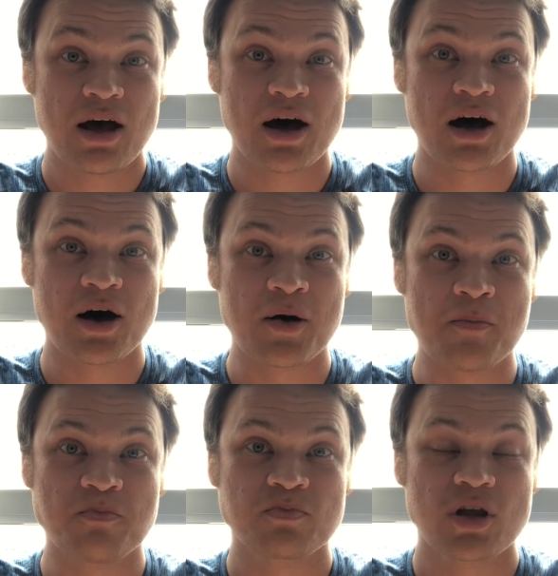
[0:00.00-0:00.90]

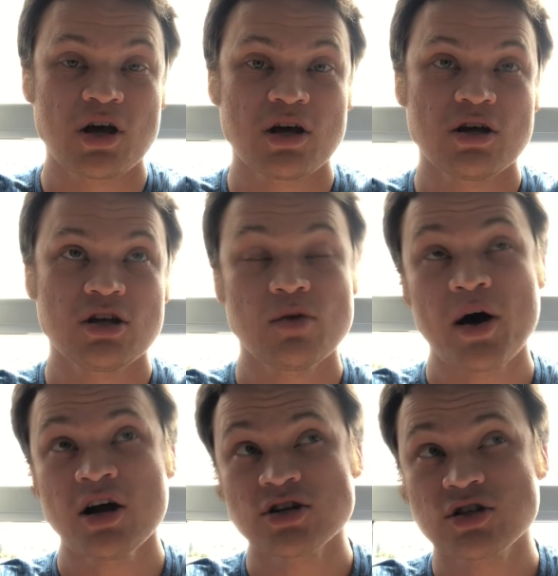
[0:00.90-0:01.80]
You
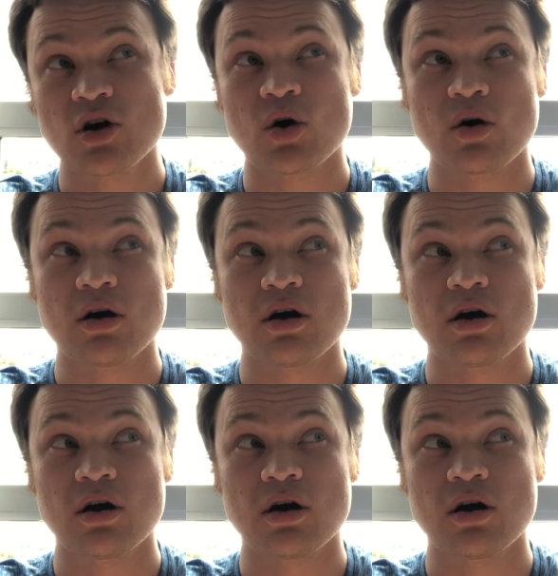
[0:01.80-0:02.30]
might also,